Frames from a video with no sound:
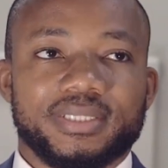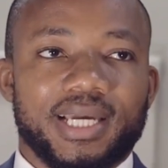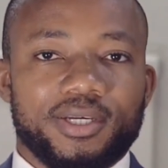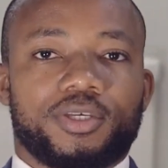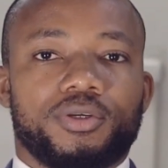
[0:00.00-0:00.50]

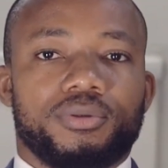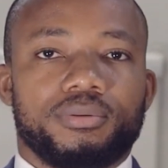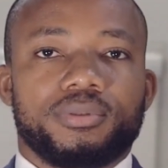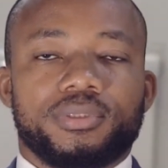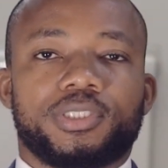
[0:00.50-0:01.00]
Thank you.
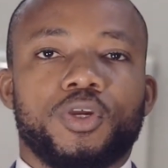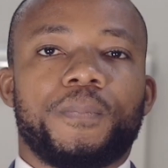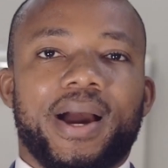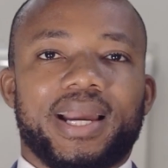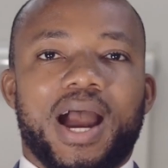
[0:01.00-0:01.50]
See
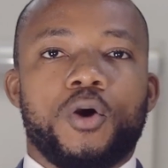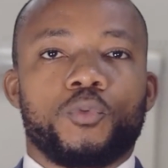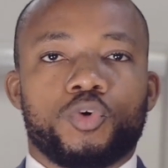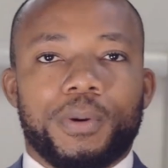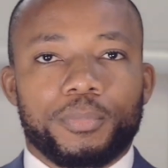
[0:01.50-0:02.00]
you back.
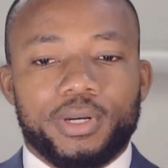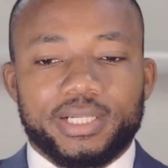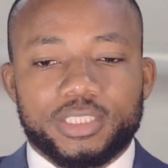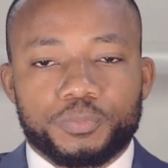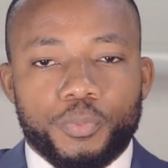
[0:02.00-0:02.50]
I'm going to
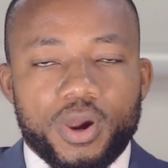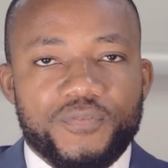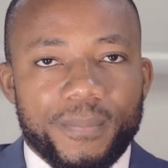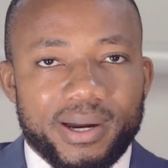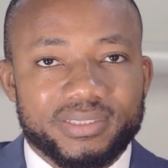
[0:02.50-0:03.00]
let this boil
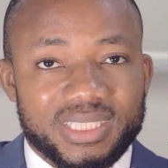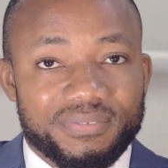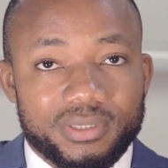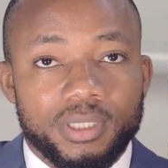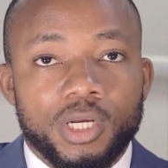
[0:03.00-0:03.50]
for about
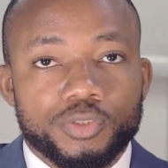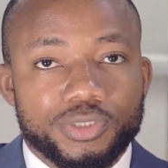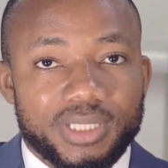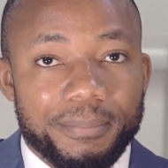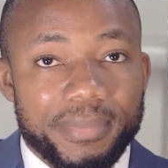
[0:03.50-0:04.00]
7
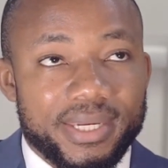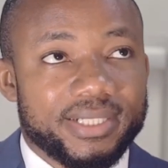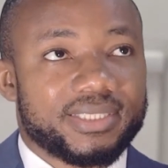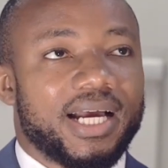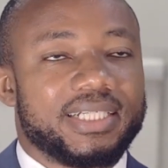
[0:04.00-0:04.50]
to 10
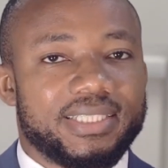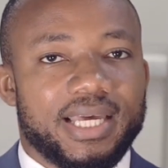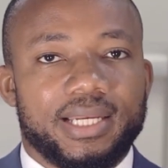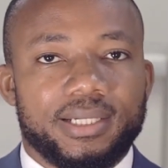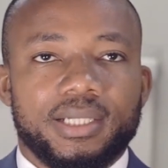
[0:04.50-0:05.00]
minutes, and
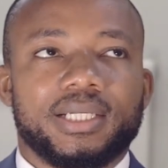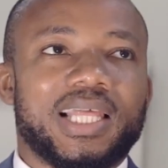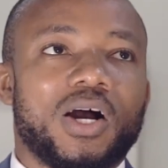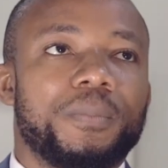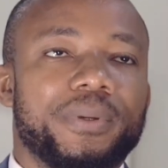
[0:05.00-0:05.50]
then
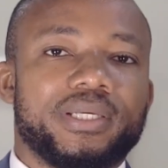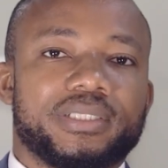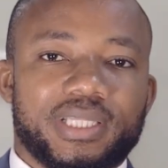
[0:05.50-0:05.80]
that will be it.